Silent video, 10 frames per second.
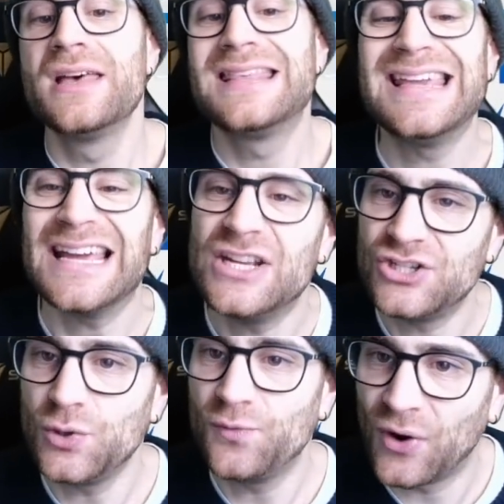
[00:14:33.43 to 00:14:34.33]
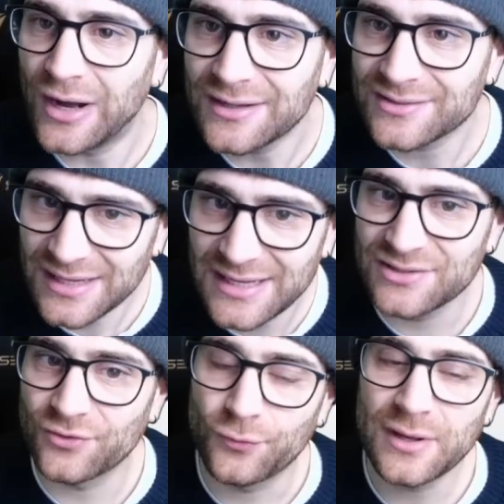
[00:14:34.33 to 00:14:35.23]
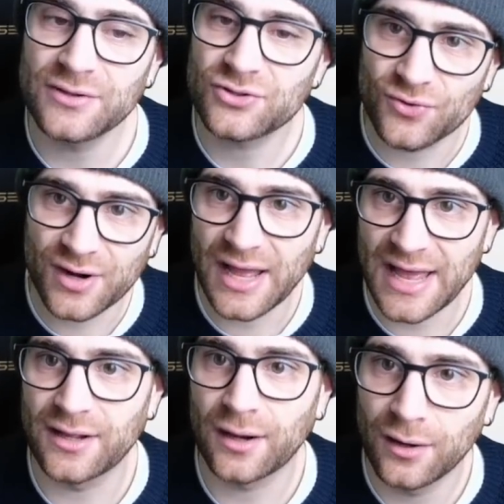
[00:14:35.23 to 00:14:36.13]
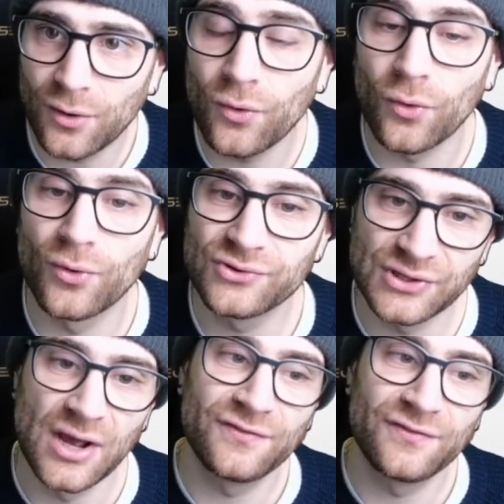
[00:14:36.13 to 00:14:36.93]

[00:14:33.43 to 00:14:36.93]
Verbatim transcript: The issue for us is if we trigger a clause,